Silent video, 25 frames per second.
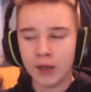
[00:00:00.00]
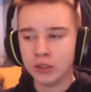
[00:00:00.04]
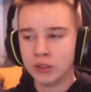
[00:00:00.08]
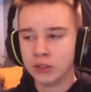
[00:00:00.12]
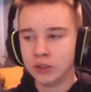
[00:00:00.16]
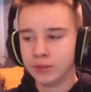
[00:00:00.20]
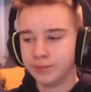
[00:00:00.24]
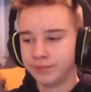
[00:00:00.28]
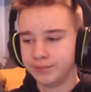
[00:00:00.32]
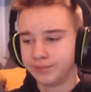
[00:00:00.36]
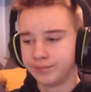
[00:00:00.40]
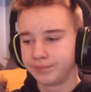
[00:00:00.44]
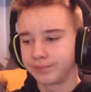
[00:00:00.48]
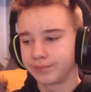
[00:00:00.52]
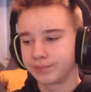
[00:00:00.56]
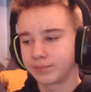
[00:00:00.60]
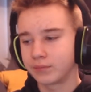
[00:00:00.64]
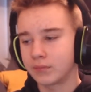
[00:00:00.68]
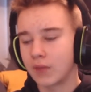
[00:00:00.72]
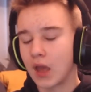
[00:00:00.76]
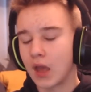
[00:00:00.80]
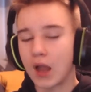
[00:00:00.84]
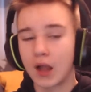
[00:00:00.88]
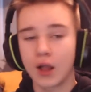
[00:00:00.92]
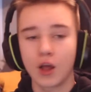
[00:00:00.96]
Oh!
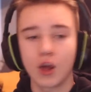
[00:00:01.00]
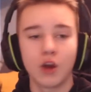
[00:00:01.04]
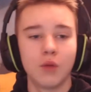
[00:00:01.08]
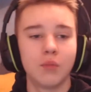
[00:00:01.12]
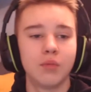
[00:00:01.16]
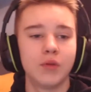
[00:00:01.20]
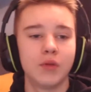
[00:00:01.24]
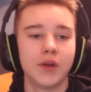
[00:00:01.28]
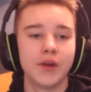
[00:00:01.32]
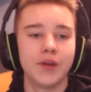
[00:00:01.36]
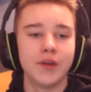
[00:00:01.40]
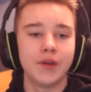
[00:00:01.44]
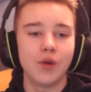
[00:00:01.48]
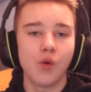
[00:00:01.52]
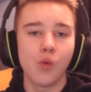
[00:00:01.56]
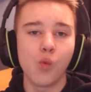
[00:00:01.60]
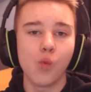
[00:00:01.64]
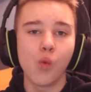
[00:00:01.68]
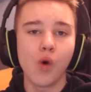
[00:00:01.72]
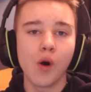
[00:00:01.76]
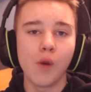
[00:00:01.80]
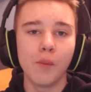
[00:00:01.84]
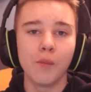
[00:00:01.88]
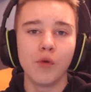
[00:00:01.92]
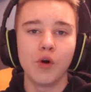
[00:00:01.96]
I cannot play
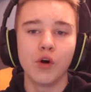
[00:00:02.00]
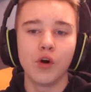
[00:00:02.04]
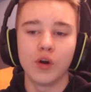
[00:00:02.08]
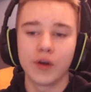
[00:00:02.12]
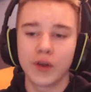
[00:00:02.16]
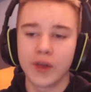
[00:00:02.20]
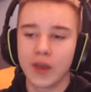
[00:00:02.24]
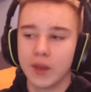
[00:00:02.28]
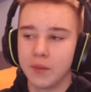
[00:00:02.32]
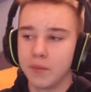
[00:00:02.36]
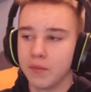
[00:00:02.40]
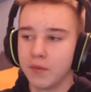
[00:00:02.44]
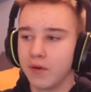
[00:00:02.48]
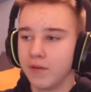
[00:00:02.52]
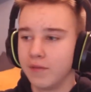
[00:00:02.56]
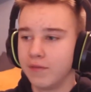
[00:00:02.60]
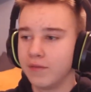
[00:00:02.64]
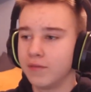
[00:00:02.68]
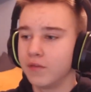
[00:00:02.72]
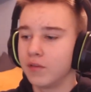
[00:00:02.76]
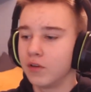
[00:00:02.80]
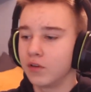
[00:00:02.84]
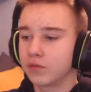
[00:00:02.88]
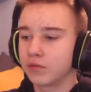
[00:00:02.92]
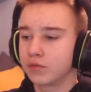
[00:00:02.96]
one more game
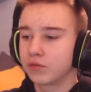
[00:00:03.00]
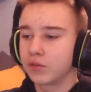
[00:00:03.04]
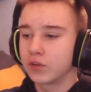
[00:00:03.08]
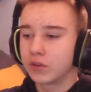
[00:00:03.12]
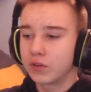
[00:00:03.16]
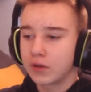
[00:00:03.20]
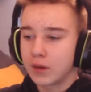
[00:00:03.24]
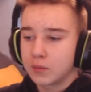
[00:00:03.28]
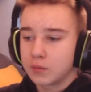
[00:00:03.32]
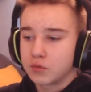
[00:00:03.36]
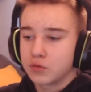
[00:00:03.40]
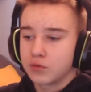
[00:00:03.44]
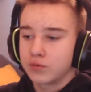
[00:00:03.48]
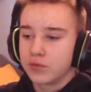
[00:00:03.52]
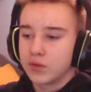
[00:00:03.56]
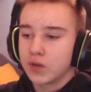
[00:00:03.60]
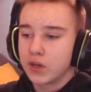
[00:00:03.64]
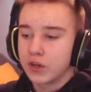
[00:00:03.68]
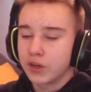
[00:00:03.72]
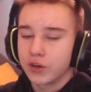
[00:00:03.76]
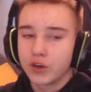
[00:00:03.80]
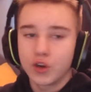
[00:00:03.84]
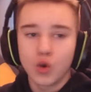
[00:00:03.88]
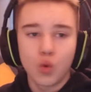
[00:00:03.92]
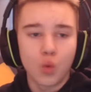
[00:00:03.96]
of, of Capture
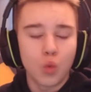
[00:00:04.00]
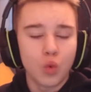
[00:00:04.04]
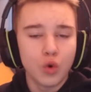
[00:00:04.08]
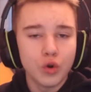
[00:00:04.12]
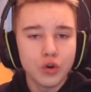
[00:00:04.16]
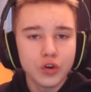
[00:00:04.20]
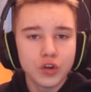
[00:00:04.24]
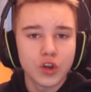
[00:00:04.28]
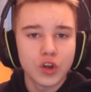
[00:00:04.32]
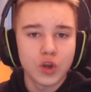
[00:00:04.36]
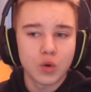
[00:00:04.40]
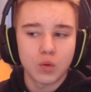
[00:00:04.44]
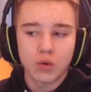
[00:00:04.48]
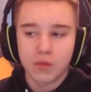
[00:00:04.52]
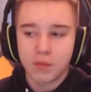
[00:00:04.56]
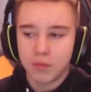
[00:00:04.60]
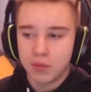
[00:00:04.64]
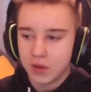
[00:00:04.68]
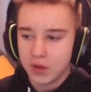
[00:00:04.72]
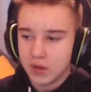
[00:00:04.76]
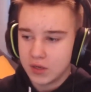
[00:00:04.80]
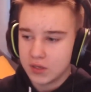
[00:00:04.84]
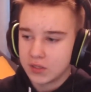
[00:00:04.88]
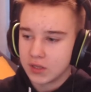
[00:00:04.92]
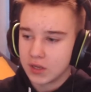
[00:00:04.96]
Flag. No wonder no
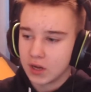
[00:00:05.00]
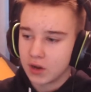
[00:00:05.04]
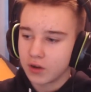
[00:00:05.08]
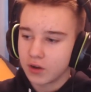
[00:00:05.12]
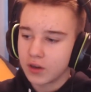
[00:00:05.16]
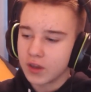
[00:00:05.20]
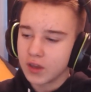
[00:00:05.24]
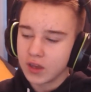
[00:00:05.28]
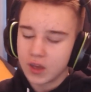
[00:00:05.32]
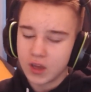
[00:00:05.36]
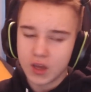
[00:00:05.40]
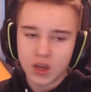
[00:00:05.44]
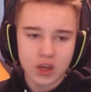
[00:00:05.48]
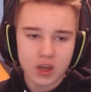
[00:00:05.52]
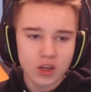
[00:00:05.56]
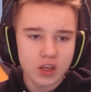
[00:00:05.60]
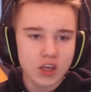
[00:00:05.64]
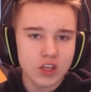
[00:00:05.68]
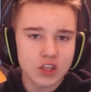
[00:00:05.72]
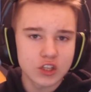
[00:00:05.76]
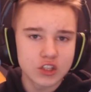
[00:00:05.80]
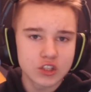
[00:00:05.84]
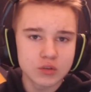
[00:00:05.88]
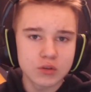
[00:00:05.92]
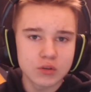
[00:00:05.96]
one plays it. I'll get,
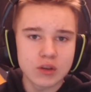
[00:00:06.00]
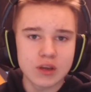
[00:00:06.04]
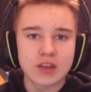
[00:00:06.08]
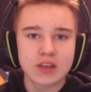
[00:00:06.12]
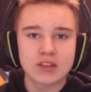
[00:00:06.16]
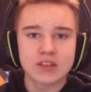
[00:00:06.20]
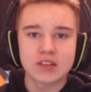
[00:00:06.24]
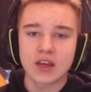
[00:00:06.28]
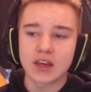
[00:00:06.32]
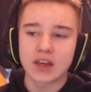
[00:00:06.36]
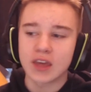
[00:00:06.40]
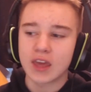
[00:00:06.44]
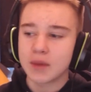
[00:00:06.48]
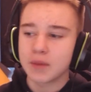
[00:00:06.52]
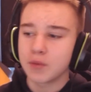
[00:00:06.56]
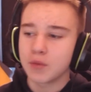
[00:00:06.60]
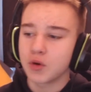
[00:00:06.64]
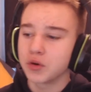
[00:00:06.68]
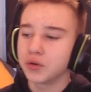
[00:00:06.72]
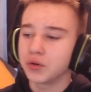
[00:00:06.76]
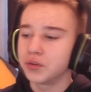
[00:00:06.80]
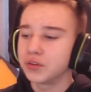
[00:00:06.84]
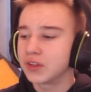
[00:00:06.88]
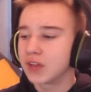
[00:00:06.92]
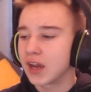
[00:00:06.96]
get two days, that
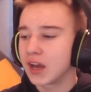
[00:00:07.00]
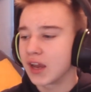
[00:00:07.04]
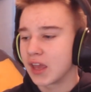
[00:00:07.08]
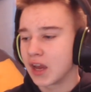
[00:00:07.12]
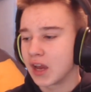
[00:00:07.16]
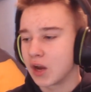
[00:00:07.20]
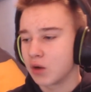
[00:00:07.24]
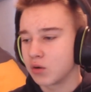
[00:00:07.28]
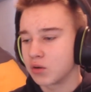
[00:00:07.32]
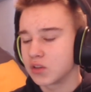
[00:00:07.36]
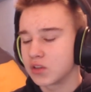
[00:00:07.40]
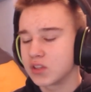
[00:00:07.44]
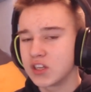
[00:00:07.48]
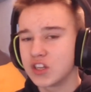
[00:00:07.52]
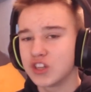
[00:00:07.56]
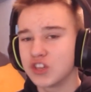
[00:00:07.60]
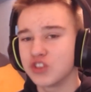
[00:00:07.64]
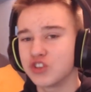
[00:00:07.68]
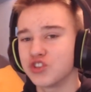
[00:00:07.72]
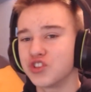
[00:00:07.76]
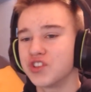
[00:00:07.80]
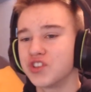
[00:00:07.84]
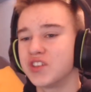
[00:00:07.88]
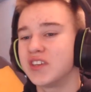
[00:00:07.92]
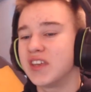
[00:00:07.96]
game mode will die out because
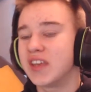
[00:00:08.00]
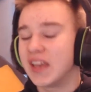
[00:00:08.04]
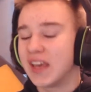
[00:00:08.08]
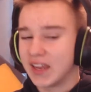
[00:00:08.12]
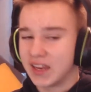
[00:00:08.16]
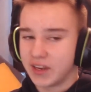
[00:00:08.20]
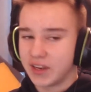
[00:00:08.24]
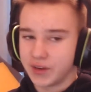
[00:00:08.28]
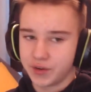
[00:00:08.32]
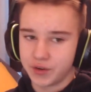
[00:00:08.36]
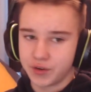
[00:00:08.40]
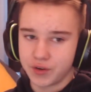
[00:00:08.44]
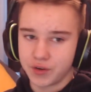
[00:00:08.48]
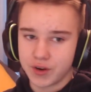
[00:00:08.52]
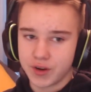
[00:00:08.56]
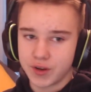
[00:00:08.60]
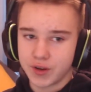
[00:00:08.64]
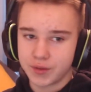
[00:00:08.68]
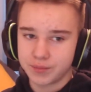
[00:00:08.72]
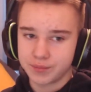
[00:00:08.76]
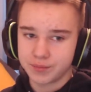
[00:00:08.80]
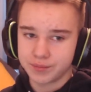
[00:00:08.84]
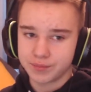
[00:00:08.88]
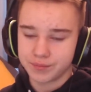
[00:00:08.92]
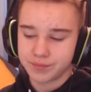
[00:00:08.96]
it is just dead,
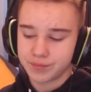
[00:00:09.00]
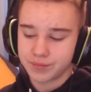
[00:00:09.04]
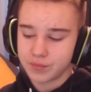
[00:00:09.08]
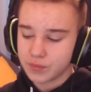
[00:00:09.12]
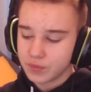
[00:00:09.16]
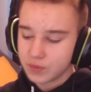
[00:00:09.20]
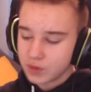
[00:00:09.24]
alright?